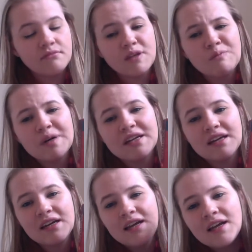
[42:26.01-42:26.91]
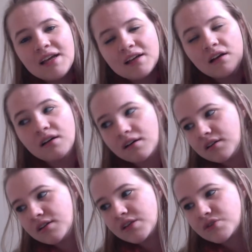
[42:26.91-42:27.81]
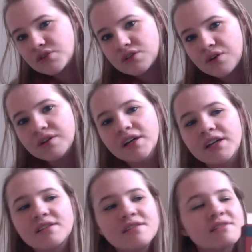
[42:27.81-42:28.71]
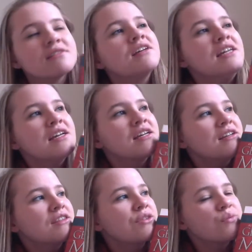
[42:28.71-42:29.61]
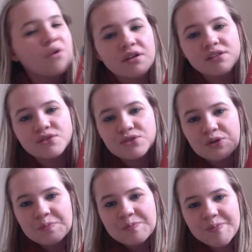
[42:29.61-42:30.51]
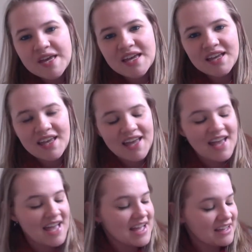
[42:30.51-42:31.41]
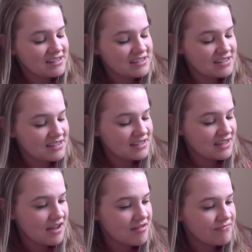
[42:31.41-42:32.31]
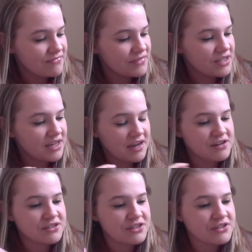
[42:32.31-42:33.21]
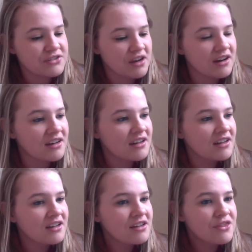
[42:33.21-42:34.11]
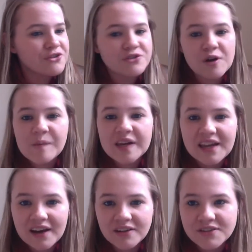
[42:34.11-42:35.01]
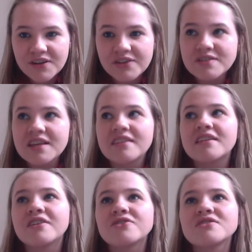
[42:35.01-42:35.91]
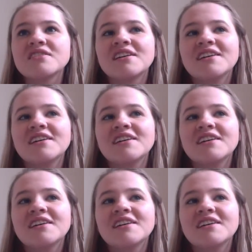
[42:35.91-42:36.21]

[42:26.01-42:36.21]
But, oh, it's so good. The world is so big, and the characters there's so many characters, and there's